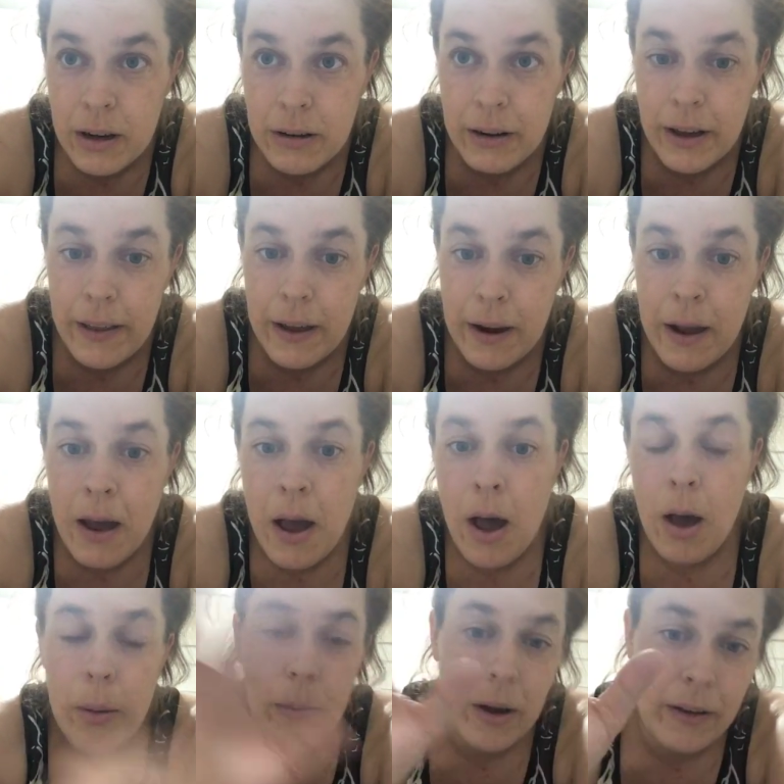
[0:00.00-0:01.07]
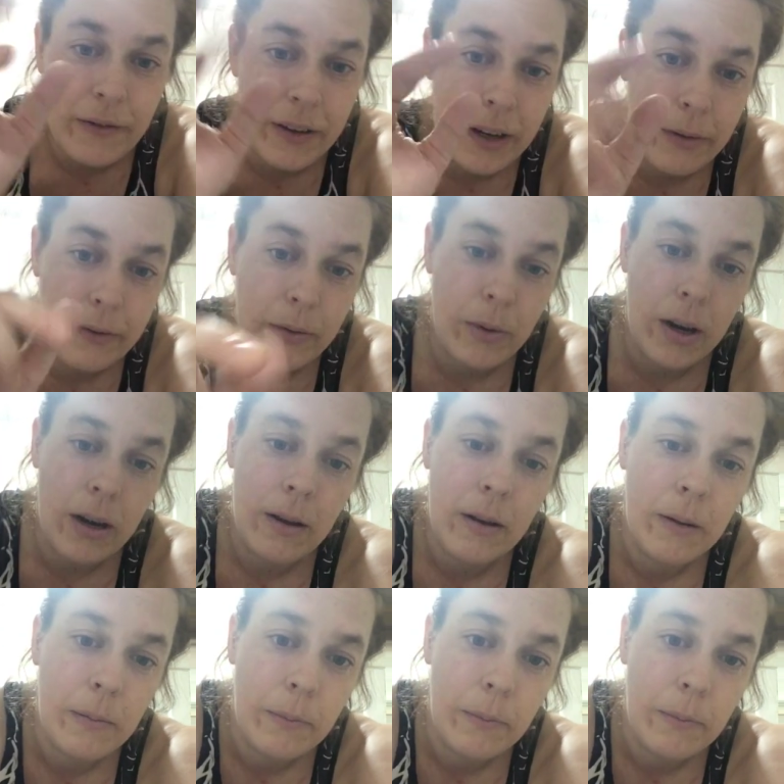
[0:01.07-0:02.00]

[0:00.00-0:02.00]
Alright then, bye for now everyone.